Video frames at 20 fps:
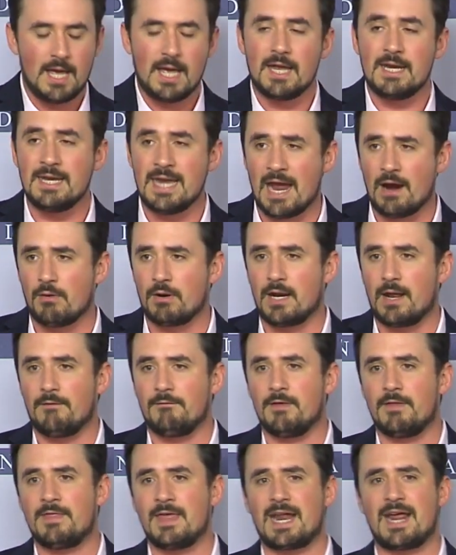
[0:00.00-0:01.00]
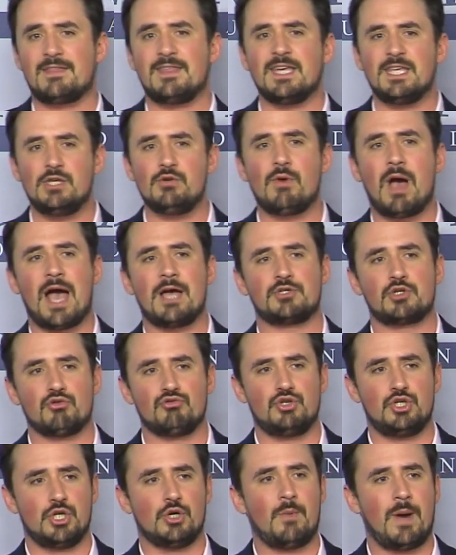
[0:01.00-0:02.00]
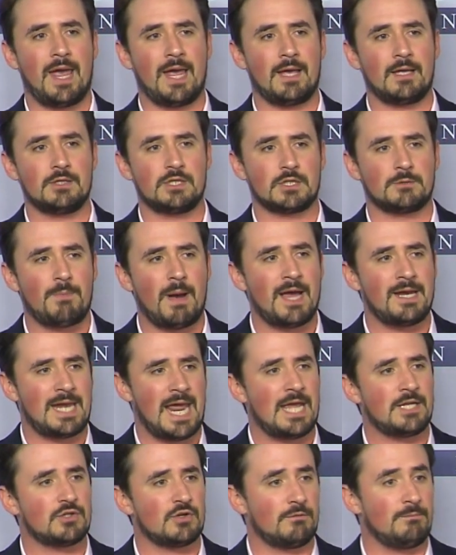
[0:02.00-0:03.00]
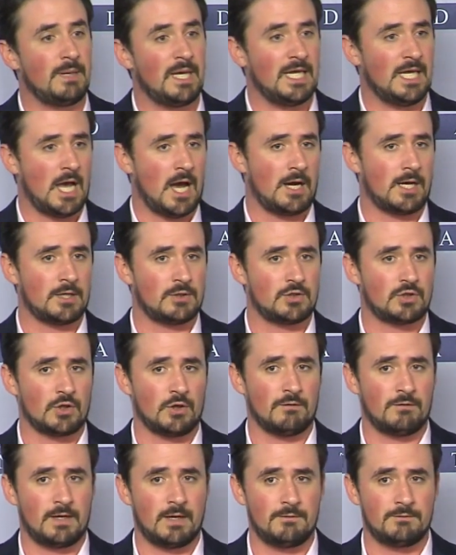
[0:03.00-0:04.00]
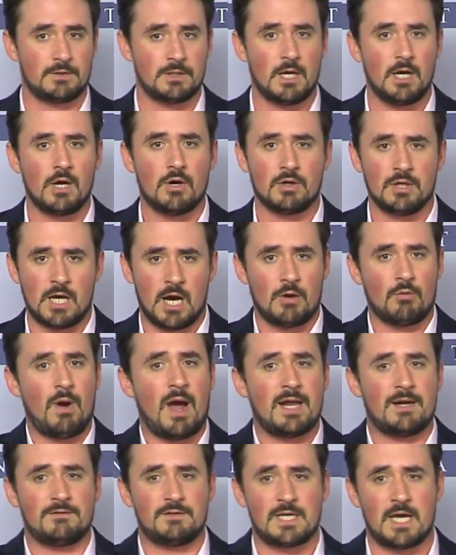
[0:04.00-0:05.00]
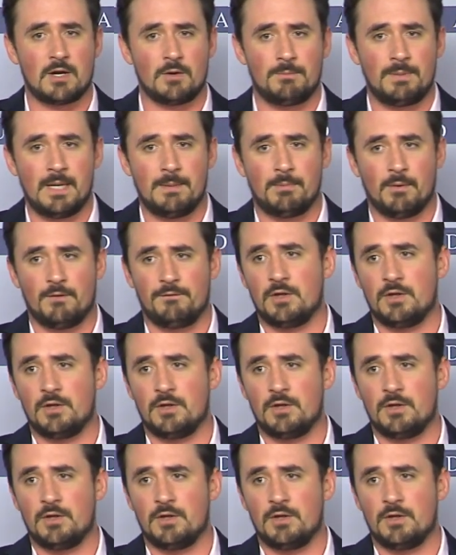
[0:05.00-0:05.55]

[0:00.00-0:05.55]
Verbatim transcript: narrative that I think you guys are doing just by nature of being young conservatives, young right of center people.